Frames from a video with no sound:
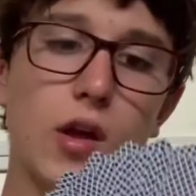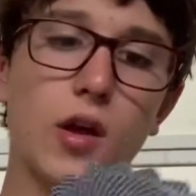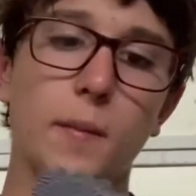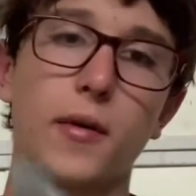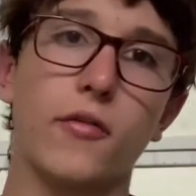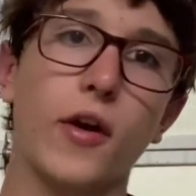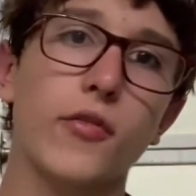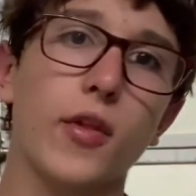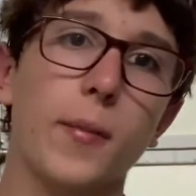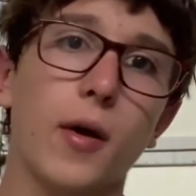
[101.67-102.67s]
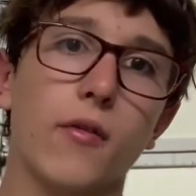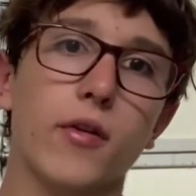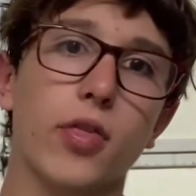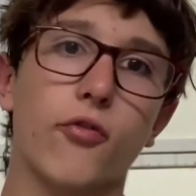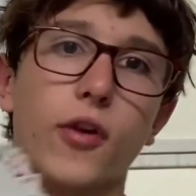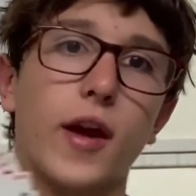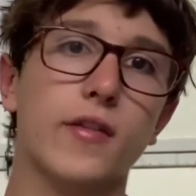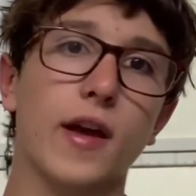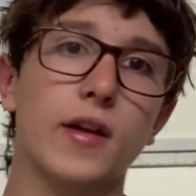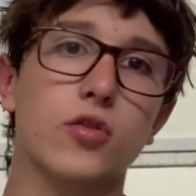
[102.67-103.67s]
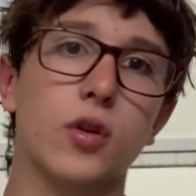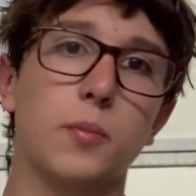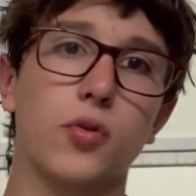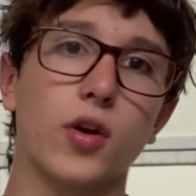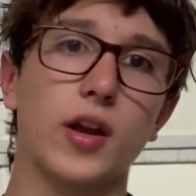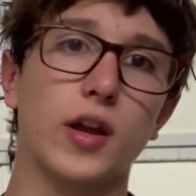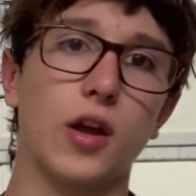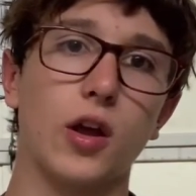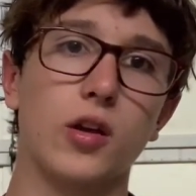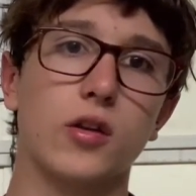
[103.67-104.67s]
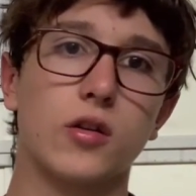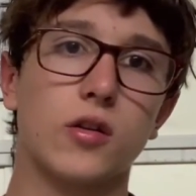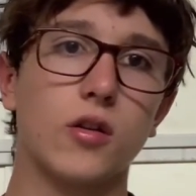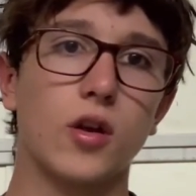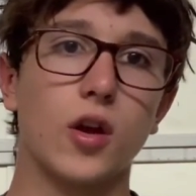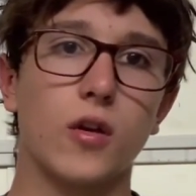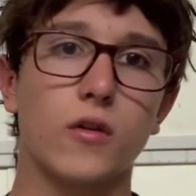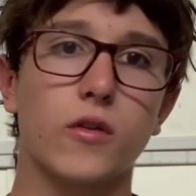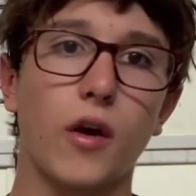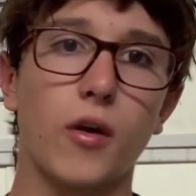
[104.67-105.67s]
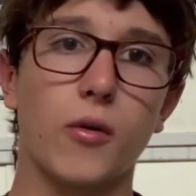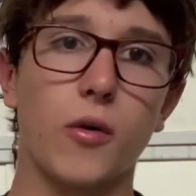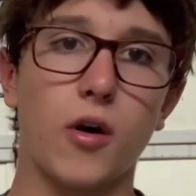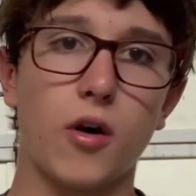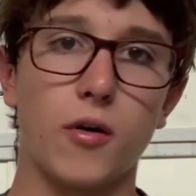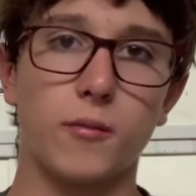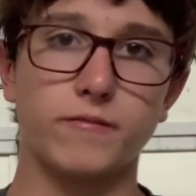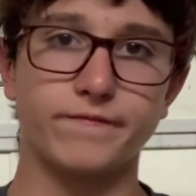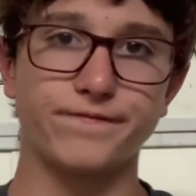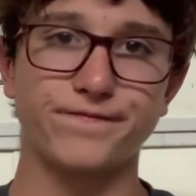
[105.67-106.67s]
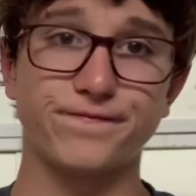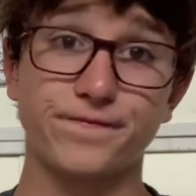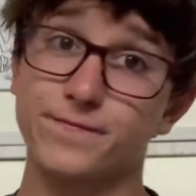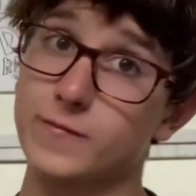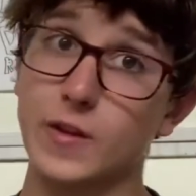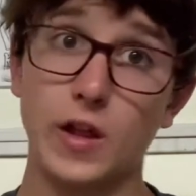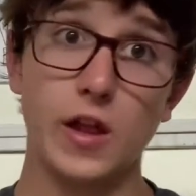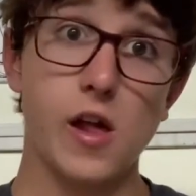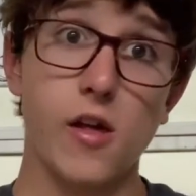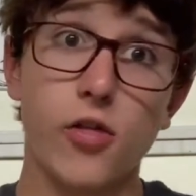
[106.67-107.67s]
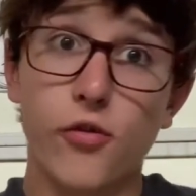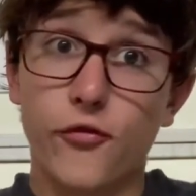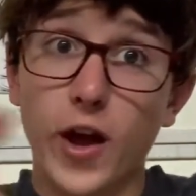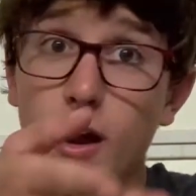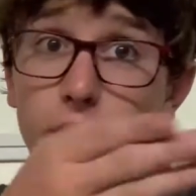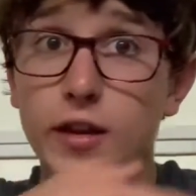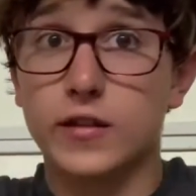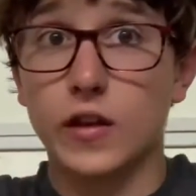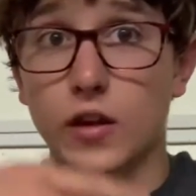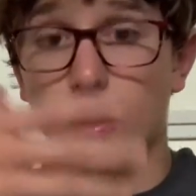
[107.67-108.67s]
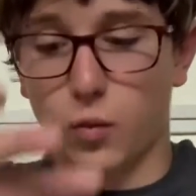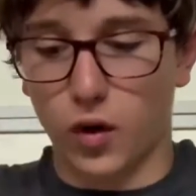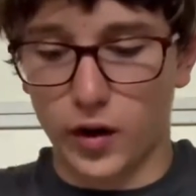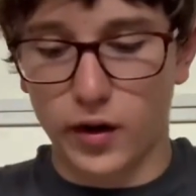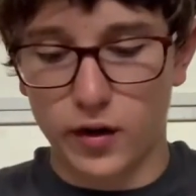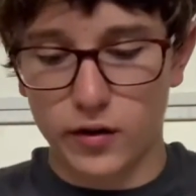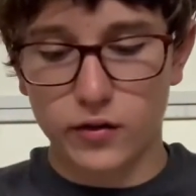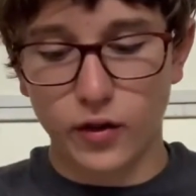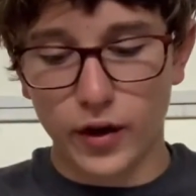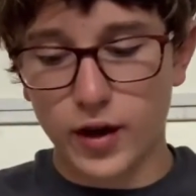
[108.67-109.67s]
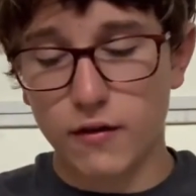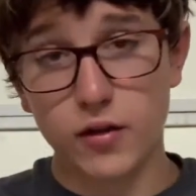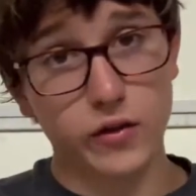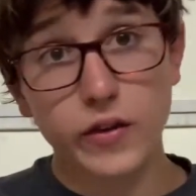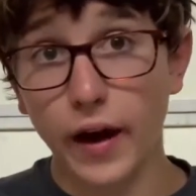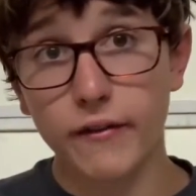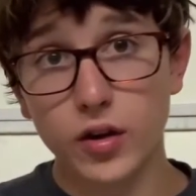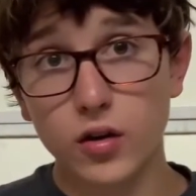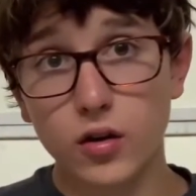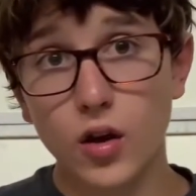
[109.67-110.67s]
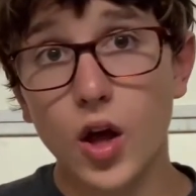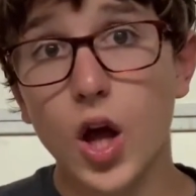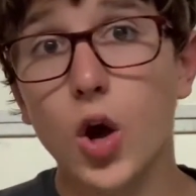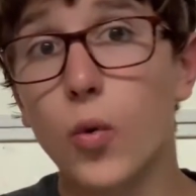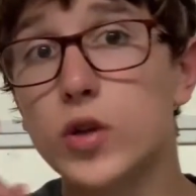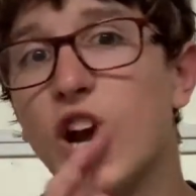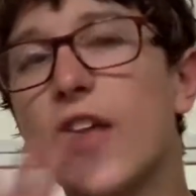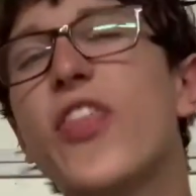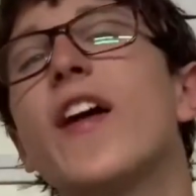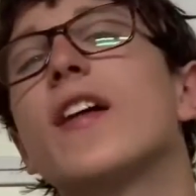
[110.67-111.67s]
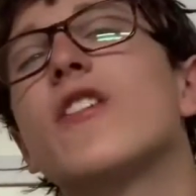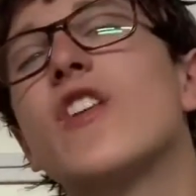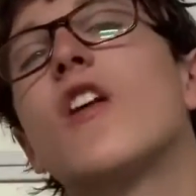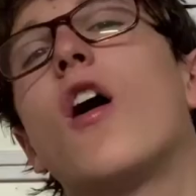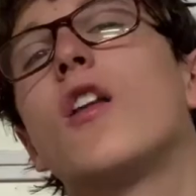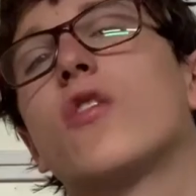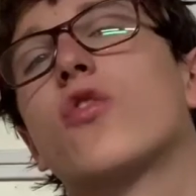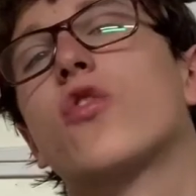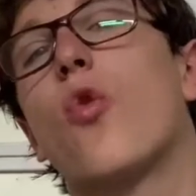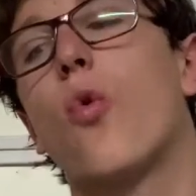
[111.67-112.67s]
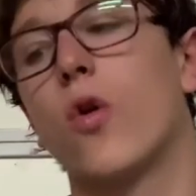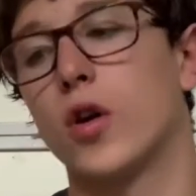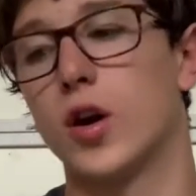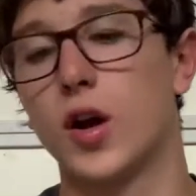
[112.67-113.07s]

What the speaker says: But if I flip it over, the fan's actually pretty good. So, the fan gets a good one. So I gave it a 7, which I think is an honest score.